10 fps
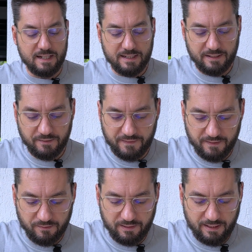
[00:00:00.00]
Now,
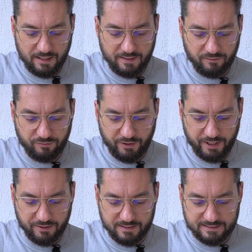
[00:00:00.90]
the only other
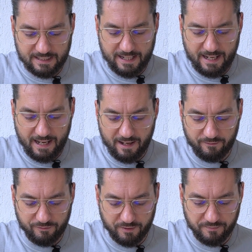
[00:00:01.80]
fragrance I
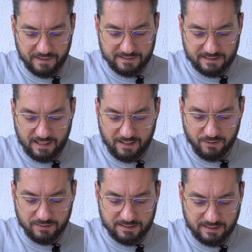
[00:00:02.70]
have from this
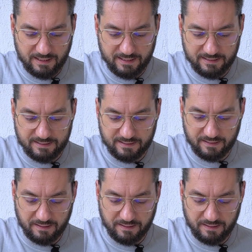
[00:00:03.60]
house is